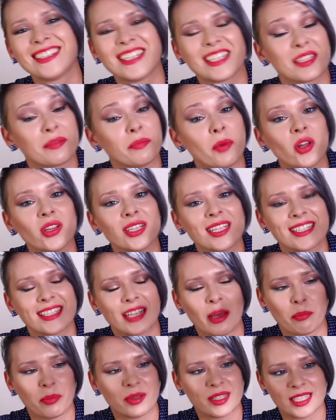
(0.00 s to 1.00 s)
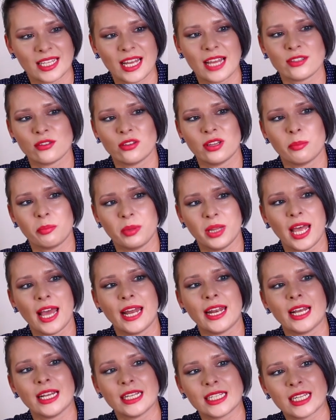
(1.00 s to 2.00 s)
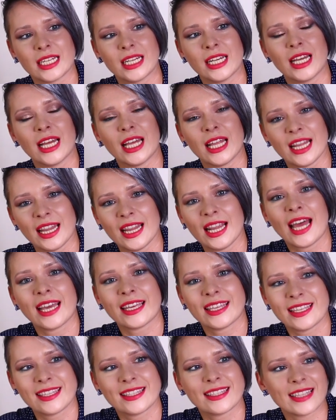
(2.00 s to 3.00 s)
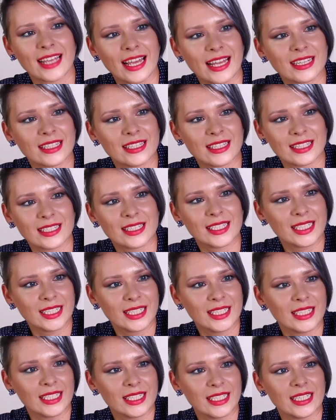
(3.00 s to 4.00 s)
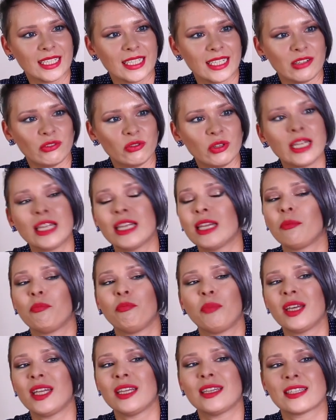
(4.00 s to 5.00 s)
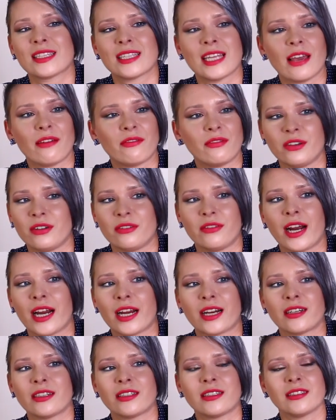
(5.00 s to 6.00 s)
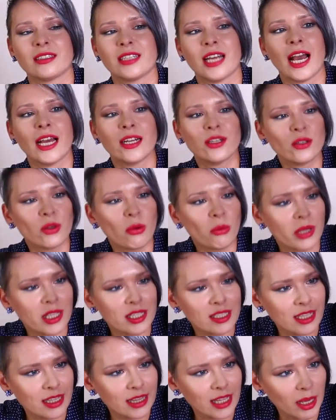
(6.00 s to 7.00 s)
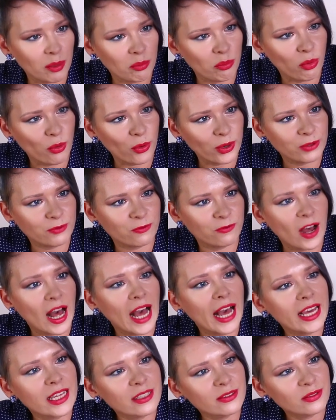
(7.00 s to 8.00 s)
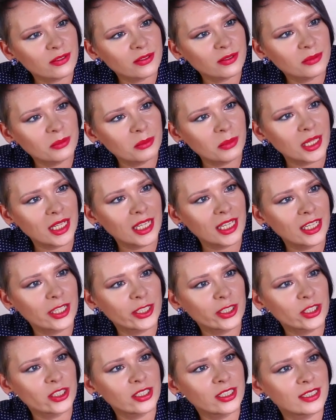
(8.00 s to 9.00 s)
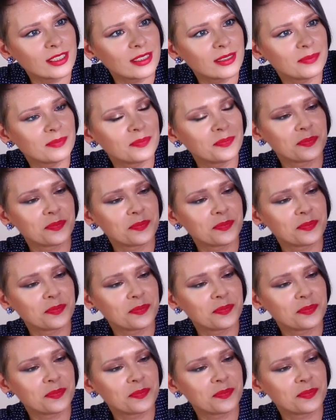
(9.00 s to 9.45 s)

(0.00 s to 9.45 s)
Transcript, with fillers: the smallest sample size on the planet Luckyscent really beats every record. I don't know, is it like 0.5 milliliters?